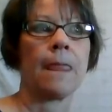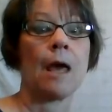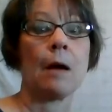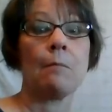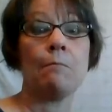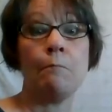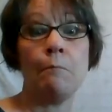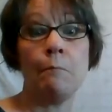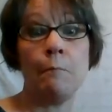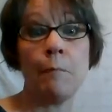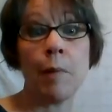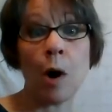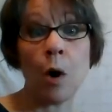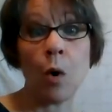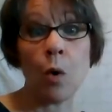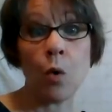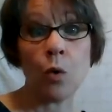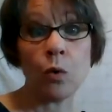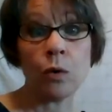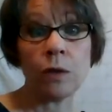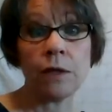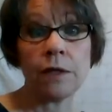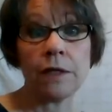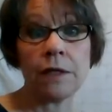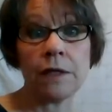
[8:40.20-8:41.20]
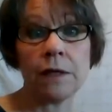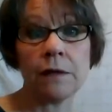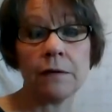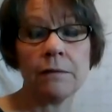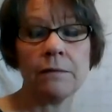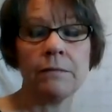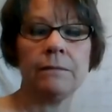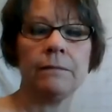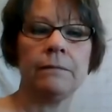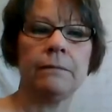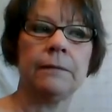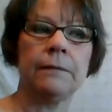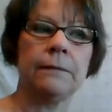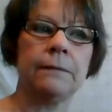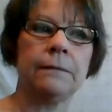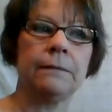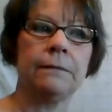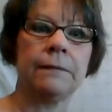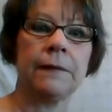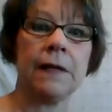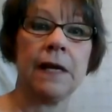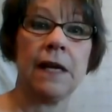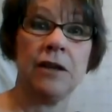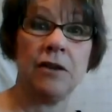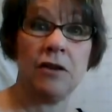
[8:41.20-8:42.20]
Boat,
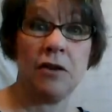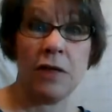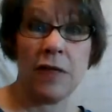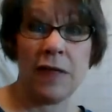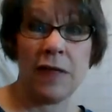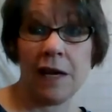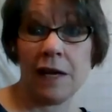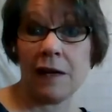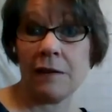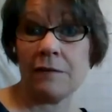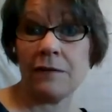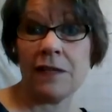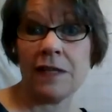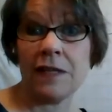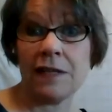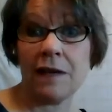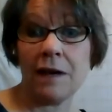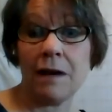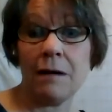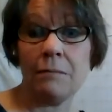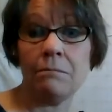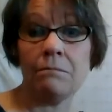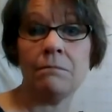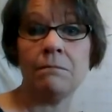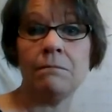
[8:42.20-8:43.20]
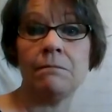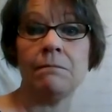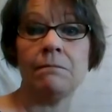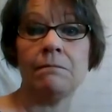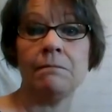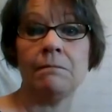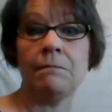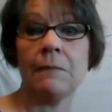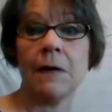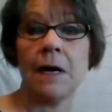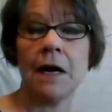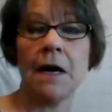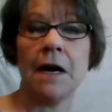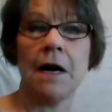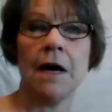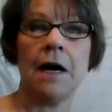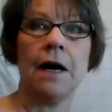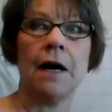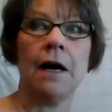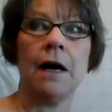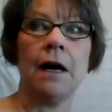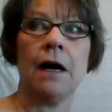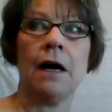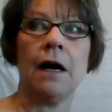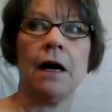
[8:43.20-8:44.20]
can you think of some?
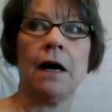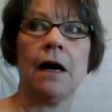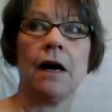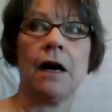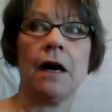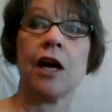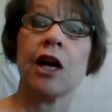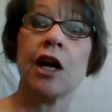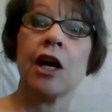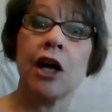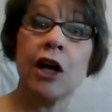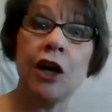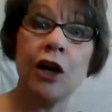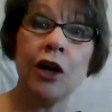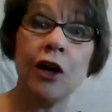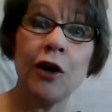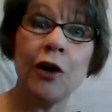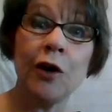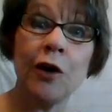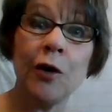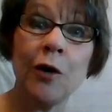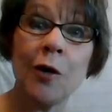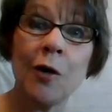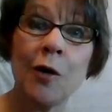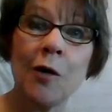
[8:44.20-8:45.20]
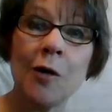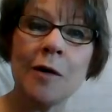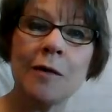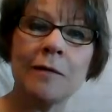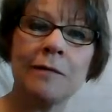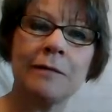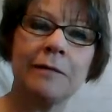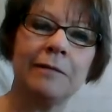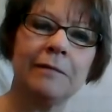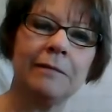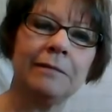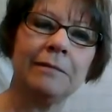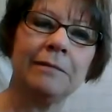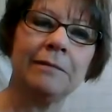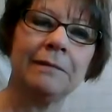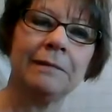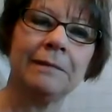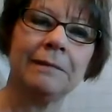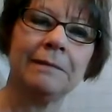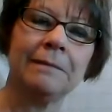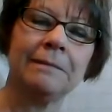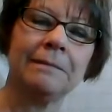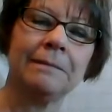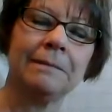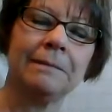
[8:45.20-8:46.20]
Canoe,
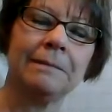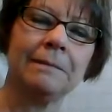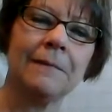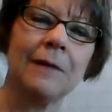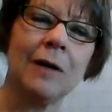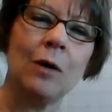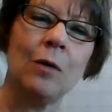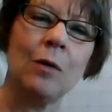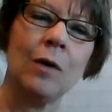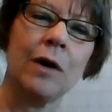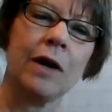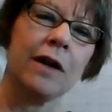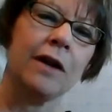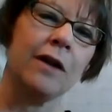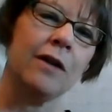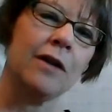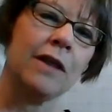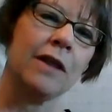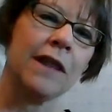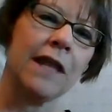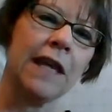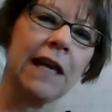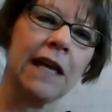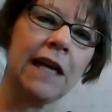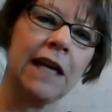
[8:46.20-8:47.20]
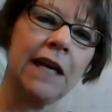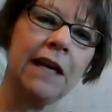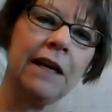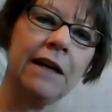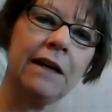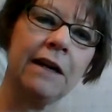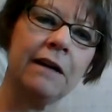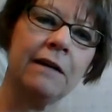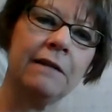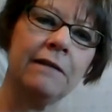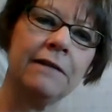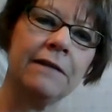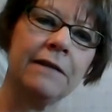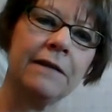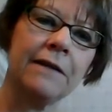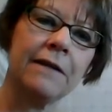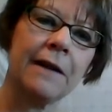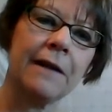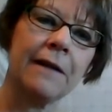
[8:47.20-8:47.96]
what are you thinking of?